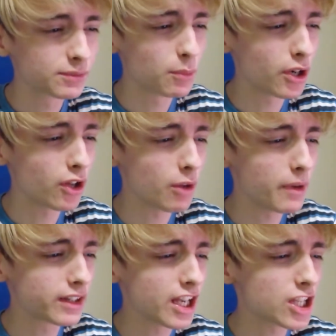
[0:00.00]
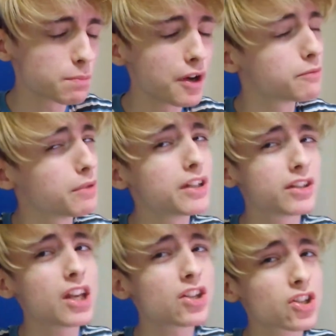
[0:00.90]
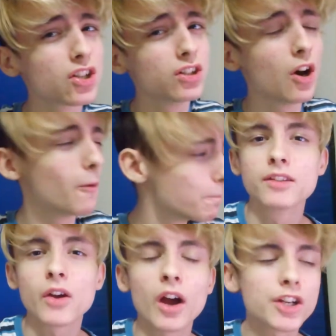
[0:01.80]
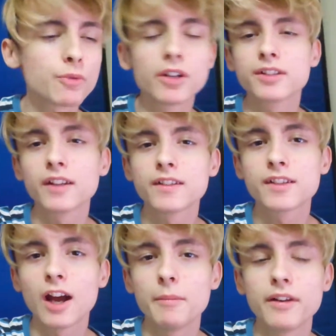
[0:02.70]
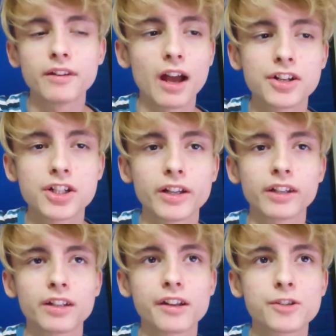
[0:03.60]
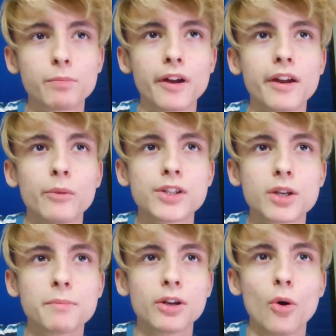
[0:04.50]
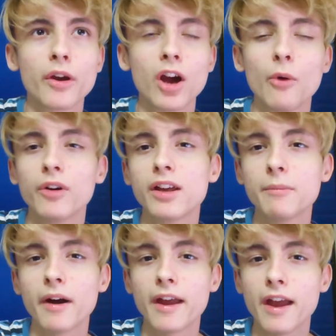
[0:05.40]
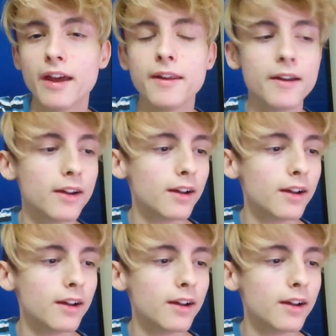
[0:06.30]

Burn all my taste buds, but it tastes good though. So I actually want to take this time and actually like explain what's been going on in my head.